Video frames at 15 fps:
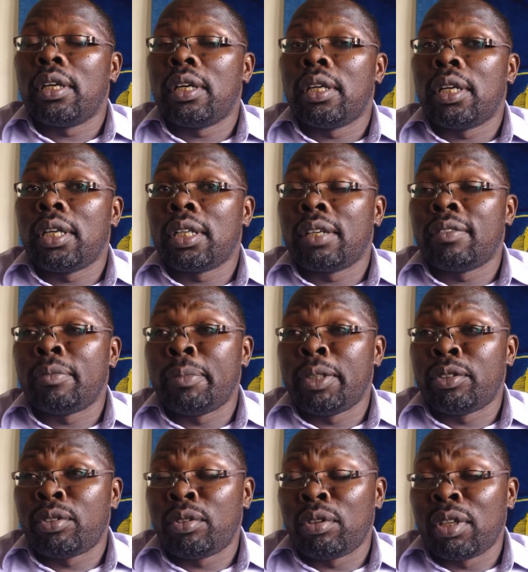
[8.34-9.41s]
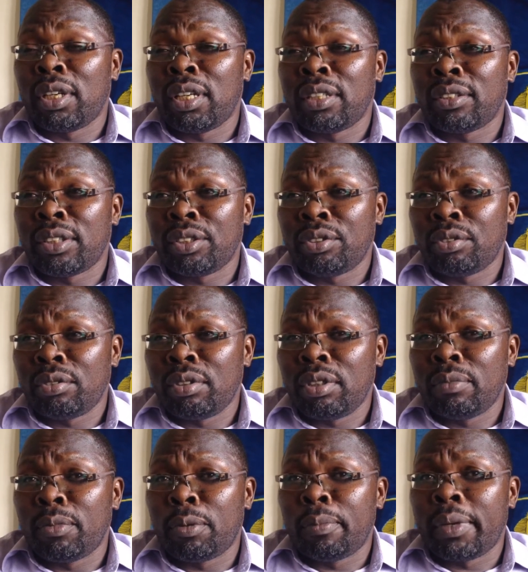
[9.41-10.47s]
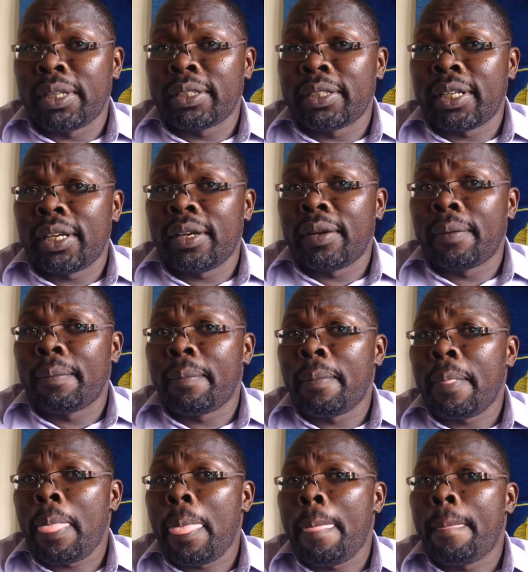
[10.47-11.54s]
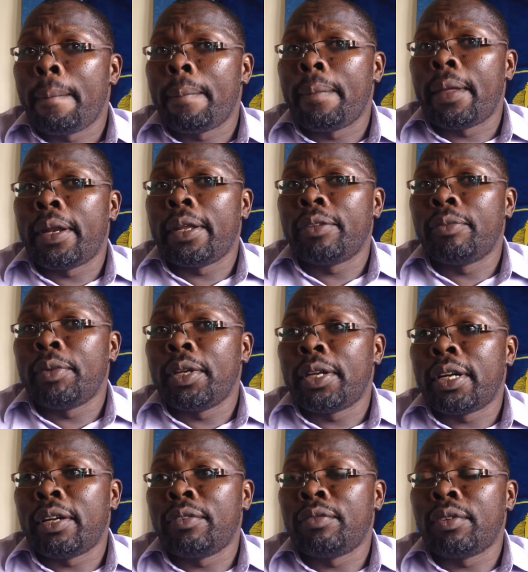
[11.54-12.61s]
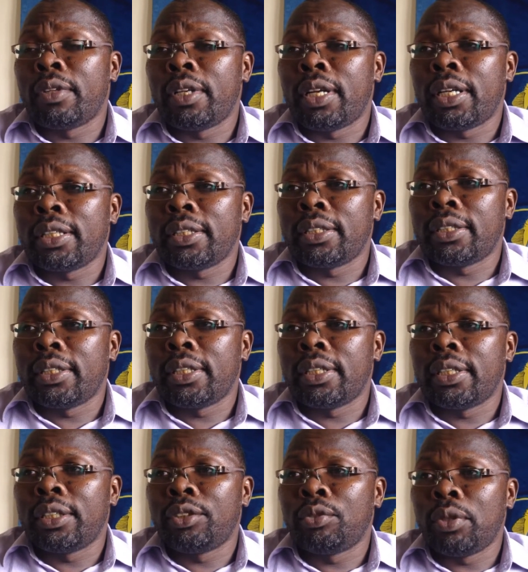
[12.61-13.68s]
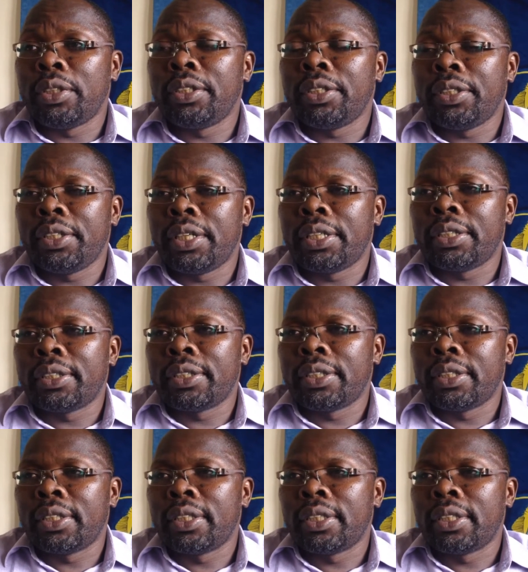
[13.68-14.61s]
non-governmental organization in Mombasa that has been around for the last 20 years.